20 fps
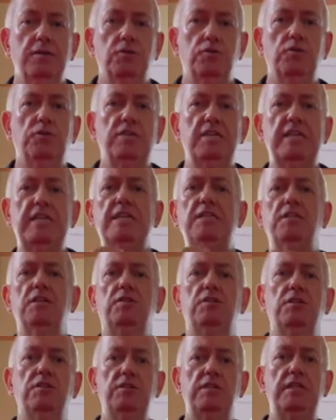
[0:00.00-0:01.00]
it's easier to
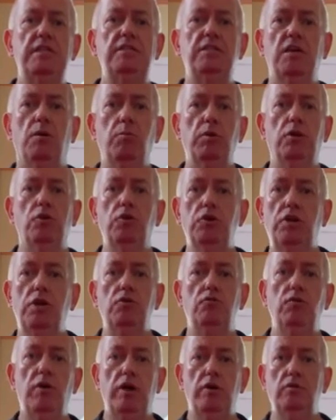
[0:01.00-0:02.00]
see someone looking
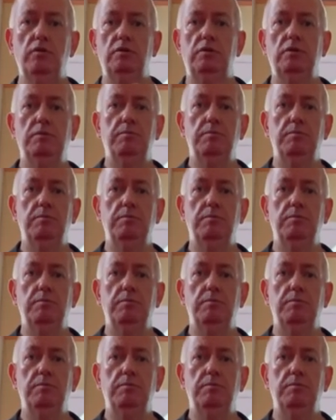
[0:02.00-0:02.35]
round,